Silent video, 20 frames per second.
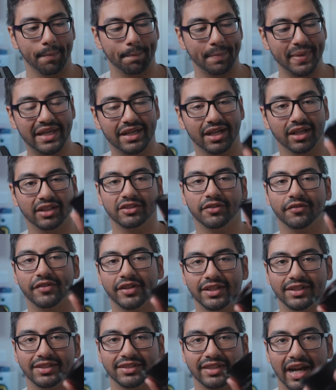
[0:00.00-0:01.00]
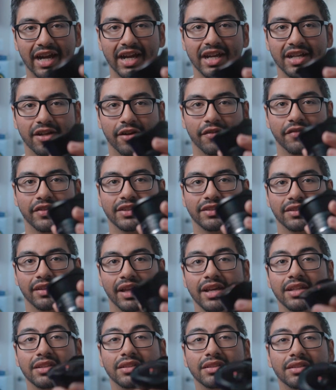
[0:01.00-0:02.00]
because of the design of this
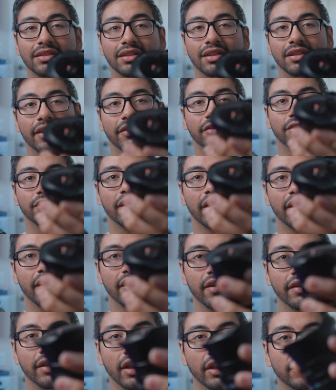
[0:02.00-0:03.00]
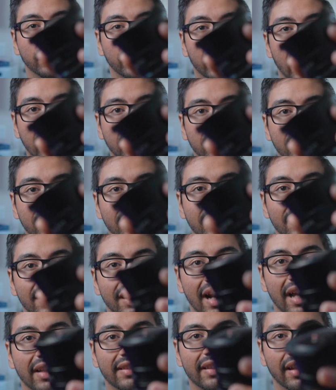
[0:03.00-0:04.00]
lens, as you guys can see,
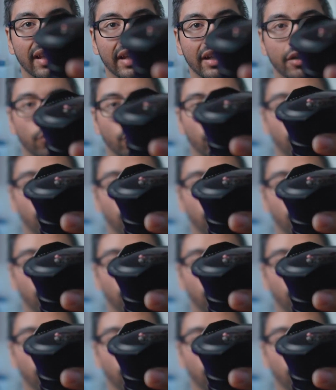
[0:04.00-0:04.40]
it has that like